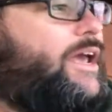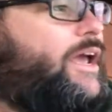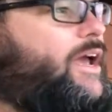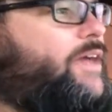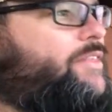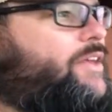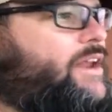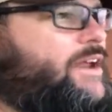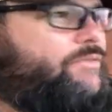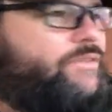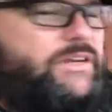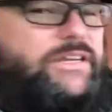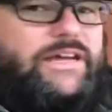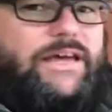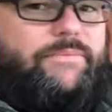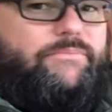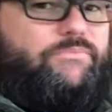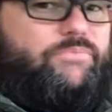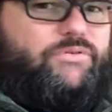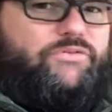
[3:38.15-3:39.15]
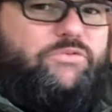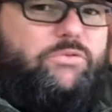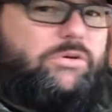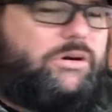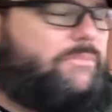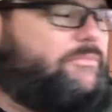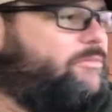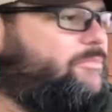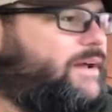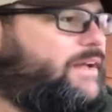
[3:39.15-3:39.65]
and then every time
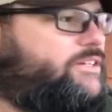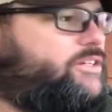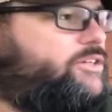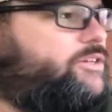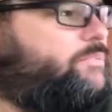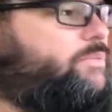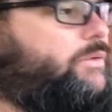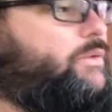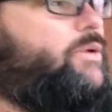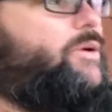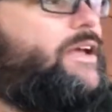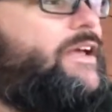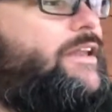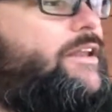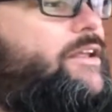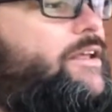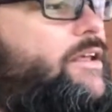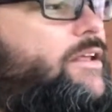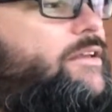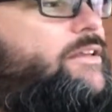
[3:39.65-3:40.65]
before I'm about to deploy it,